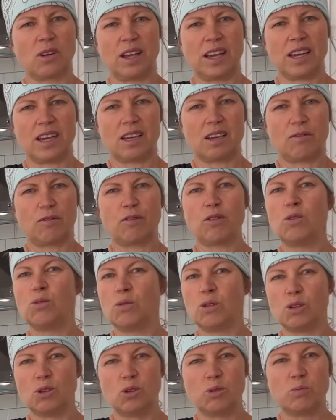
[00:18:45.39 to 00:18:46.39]
like
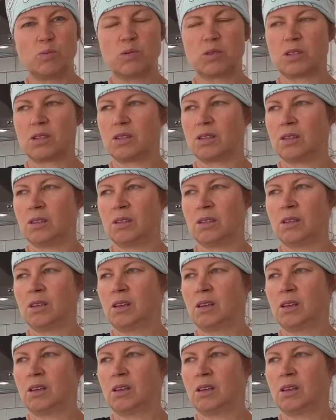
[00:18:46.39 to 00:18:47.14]
Fruit Loops and